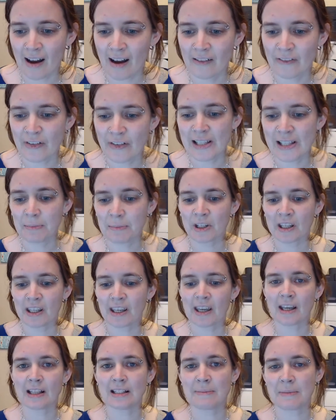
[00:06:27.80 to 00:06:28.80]
Facebook
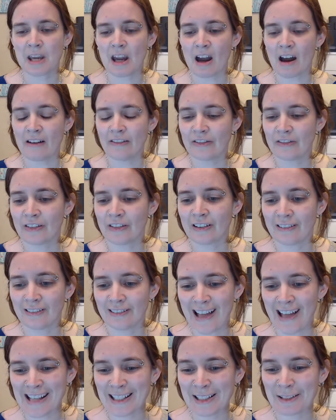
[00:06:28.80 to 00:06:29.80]
kicked me off
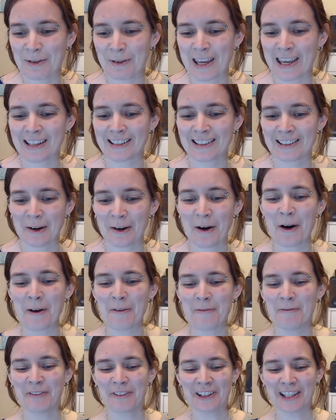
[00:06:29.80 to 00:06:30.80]
last week, so
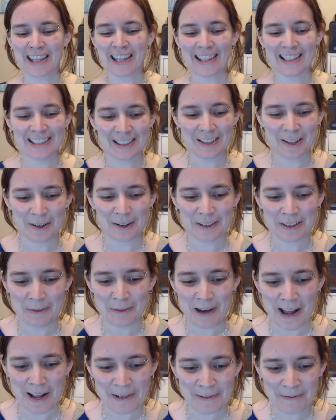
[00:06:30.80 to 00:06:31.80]
hopefully this goes
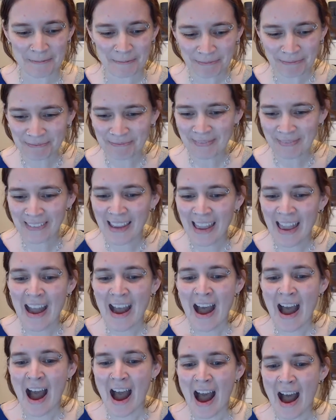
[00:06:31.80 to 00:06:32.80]
well.
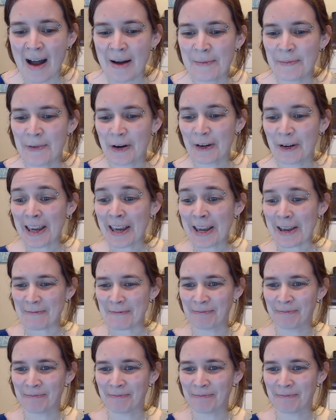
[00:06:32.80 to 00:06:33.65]
Okay.